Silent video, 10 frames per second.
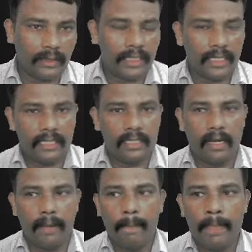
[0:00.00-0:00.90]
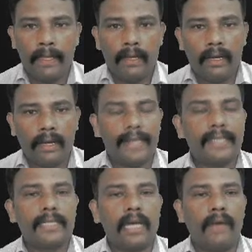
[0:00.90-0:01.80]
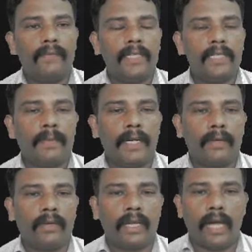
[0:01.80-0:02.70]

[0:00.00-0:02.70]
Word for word: This is the crux of this particular